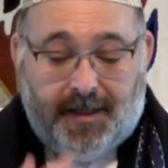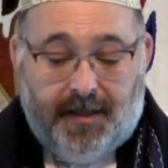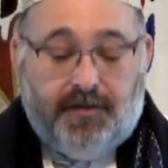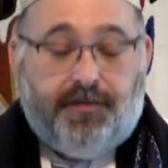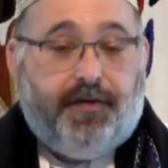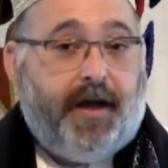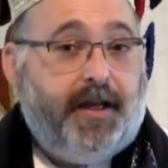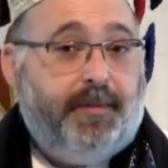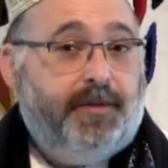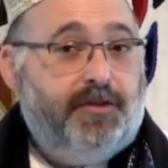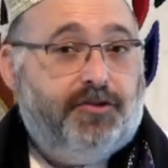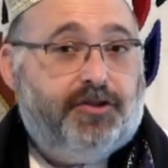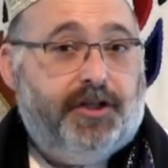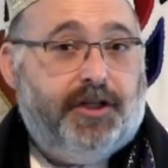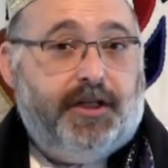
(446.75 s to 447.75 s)
is
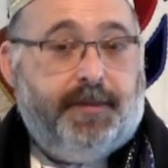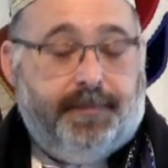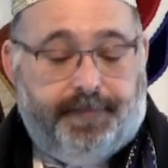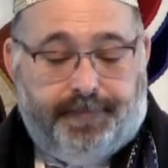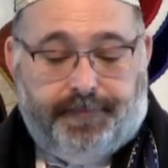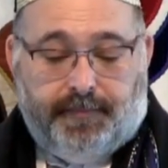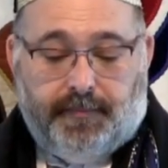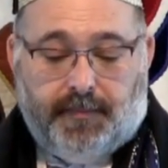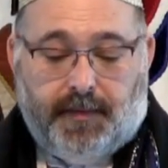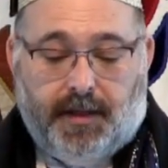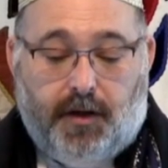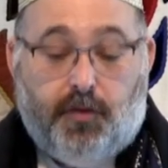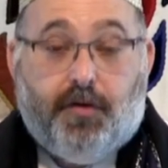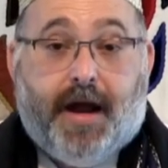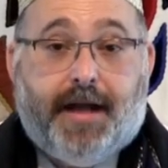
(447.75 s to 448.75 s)
vitamin G,
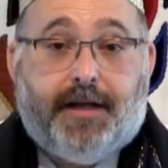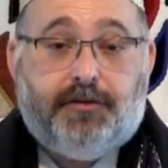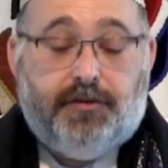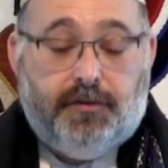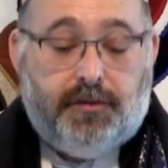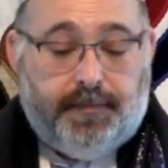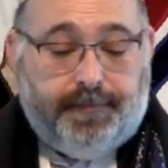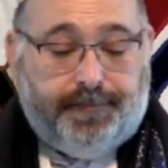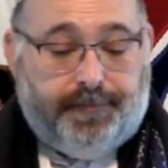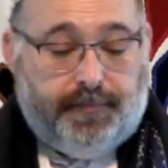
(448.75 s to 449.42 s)
gratitude.